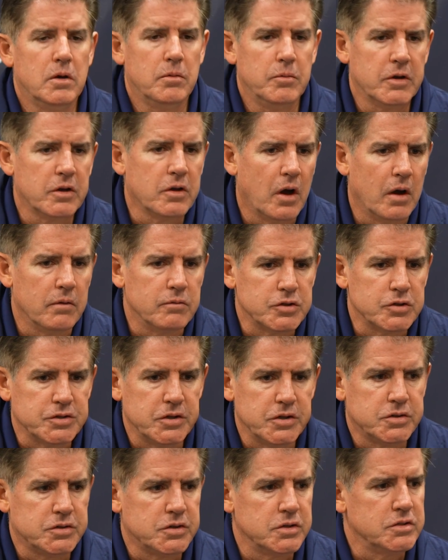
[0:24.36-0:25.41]
that? In
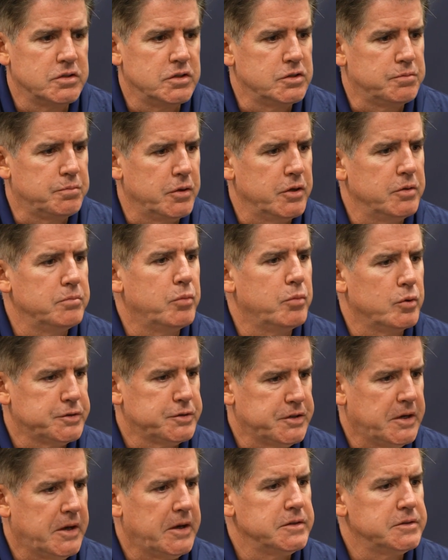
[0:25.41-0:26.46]
conversations, he's played both
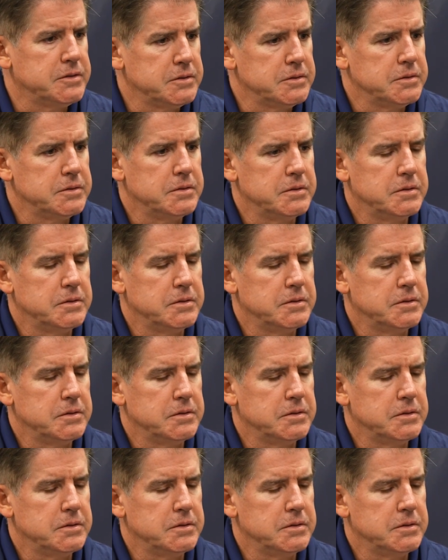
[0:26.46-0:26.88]
sides,